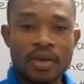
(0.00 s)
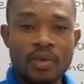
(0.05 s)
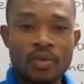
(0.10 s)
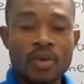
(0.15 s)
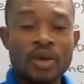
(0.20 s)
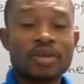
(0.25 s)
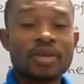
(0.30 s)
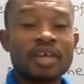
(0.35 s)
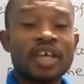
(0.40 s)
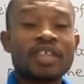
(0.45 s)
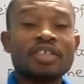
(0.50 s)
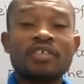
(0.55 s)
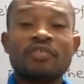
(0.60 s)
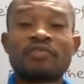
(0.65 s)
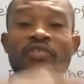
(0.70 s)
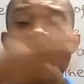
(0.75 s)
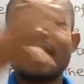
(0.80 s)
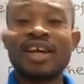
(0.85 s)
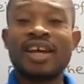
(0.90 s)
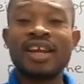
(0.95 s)
When you get your
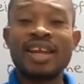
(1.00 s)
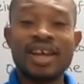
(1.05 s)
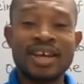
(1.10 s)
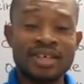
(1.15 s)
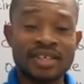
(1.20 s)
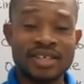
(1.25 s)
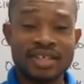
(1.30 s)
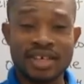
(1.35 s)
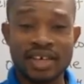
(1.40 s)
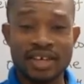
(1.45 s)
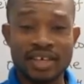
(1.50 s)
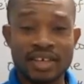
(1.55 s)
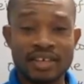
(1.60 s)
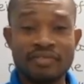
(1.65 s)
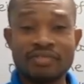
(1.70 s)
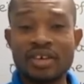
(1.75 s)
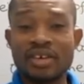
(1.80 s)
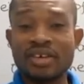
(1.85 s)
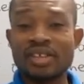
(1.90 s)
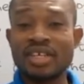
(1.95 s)
final answer,
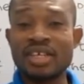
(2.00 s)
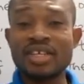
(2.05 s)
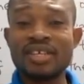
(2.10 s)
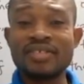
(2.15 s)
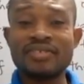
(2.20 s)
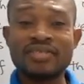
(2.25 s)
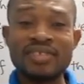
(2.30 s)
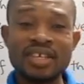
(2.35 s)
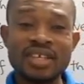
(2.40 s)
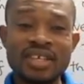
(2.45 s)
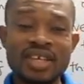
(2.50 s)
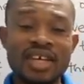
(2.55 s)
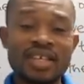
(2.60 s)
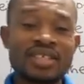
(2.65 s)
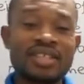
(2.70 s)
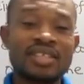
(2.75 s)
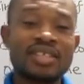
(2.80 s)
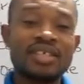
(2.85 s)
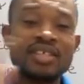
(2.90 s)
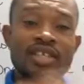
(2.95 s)
if there is anything that
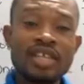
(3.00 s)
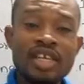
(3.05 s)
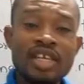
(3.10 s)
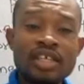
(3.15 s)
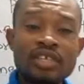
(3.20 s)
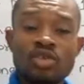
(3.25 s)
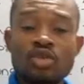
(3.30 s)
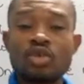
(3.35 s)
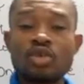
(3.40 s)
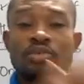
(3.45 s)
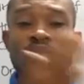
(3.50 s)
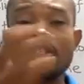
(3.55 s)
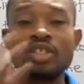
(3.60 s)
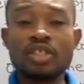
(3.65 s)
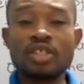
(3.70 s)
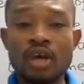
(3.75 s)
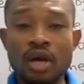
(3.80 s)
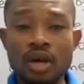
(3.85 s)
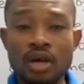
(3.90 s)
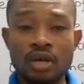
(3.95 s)
still needs to be
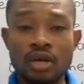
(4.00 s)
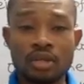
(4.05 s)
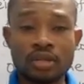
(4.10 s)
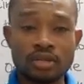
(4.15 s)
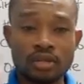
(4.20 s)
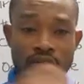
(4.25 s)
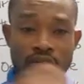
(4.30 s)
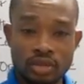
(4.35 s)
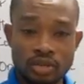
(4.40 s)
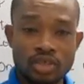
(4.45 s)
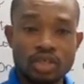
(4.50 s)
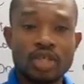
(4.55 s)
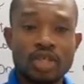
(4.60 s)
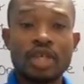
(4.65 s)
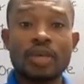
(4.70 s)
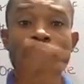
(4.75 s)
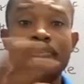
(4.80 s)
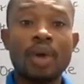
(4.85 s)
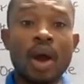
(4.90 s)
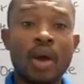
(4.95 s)
done to
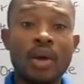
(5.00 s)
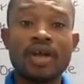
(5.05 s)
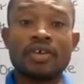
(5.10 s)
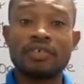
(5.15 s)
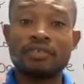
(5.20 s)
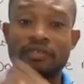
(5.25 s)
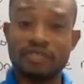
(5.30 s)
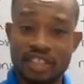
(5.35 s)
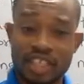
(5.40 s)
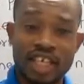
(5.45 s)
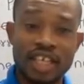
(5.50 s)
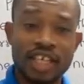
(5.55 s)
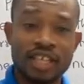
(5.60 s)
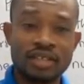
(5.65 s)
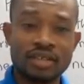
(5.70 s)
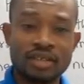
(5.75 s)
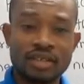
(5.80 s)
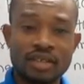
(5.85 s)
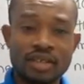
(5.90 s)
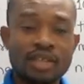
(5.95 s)
the power of
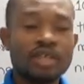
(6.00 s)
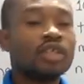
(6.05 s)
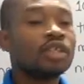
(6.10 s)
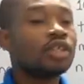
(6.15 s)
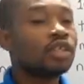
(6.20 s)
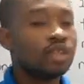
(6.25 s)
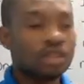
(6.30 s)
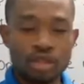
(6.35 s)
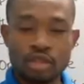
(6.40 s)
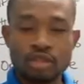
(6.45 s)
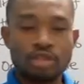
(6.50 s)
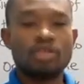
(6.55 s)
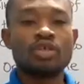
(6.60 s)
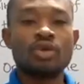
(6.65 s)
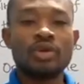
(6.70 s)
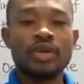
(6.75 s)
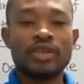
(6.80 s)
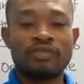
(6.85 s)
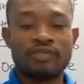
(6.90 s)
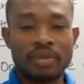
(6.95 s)
10, you
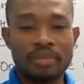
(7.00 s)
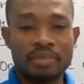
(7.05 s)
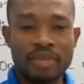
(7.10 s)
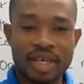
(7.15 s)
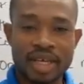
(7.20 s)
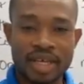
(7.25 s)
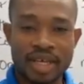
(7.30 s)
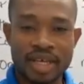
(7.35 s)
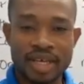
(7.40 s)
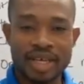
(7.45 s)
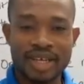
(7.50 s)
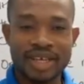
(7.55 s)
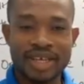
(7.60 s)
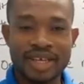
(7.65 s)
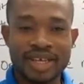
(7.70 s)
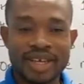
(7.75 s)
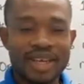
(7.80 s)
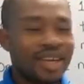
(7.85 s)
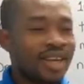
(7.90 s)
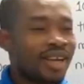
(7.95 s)
do it from there.
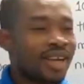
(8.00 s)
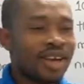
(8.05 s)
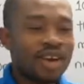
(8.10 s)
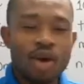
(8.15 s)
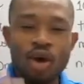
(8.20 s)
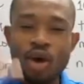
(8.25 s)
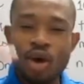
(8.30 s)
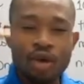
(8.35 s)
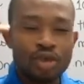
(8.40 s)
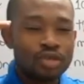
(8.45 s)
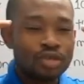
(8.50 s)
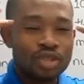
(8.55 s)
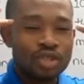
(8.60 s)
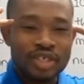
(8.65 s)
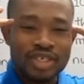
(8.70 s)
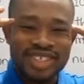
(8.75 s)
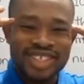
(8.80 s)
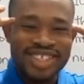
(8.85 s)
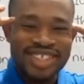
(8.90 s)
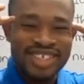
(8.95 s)
All you
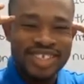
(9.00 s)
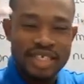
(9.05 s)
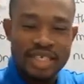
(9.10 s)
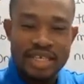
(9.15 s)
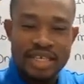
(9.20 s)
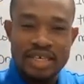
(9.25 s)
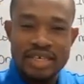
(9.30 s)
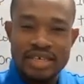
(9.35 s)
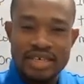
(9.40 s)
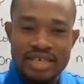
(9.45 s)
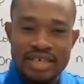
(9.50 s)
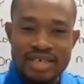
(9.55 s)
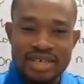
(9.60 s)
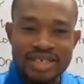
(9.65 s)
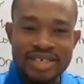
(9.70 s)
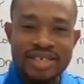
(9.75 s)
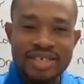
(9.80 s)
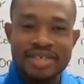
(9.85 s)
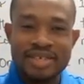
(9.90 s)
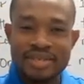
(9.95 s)
just need here
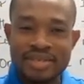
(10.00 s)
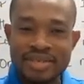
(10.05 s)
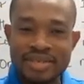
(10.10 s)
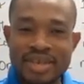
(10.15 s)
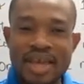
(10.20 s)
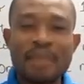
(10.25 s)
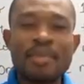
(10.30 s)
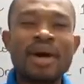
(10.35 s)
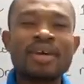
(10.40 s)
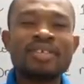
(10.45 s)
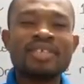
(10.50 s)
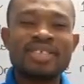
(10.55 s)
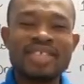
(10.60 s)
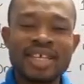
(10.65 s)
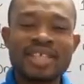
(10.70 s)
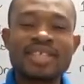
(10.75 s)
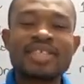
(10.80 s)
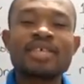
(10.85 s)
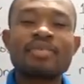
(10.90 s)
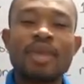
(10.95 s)
is about
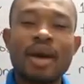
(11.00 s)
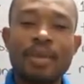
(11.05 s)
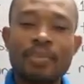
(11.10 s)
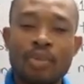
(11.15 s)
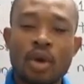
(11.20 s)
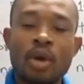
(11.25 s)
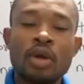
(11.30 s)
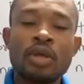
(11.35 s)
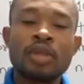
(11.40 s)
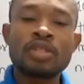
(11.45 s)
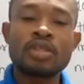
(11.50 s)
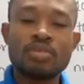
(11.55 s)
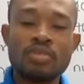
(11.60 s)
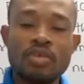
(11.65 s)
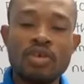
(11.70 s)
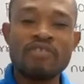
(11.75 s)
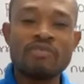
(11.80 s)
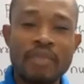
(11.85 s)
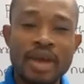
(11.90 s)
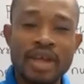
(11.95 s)
decimal point
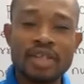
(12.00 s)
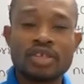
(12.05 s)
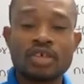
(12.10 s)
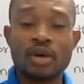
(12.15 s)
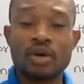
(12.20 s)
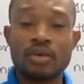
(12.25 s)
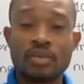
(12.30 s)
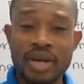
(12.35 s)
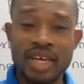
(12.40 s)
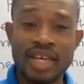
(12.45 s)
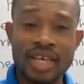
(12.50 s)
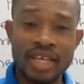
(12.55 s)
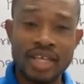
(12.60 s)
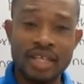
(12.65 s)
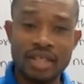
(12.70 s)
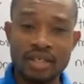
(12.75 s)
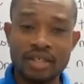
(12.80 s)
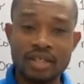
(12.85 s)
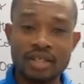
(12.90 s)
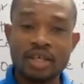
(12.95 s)
movement
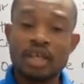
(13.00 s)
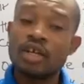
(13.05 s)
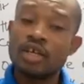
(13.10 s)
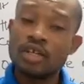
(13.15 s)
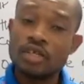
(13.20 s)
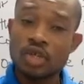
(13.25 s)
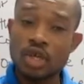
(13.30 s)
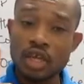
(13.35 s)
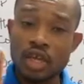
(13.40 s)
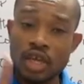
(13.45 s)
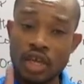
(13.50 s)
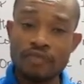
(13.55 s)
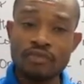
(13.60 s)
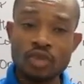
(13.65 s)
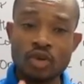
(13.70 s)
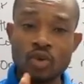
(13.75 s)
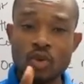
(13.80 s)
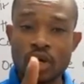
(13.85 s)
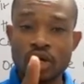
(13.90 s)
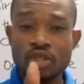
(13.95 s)
correctly to give
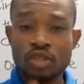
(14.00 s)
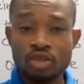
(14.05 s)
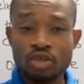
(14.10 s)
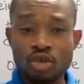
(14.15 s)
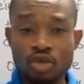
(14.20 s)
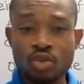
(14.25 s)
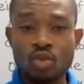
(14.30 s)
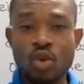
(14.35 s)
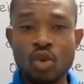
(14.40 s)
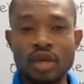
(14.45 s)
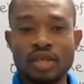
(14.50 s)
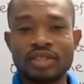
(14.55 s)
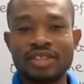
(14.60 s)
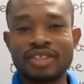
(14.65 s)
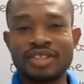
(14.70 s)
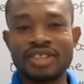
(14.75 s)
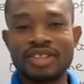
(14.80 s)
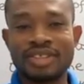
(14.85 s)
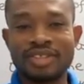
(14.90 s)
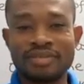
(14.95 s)
you what you
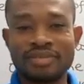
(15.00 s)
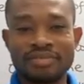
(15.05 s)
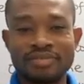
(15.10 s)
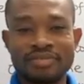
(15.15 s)
want.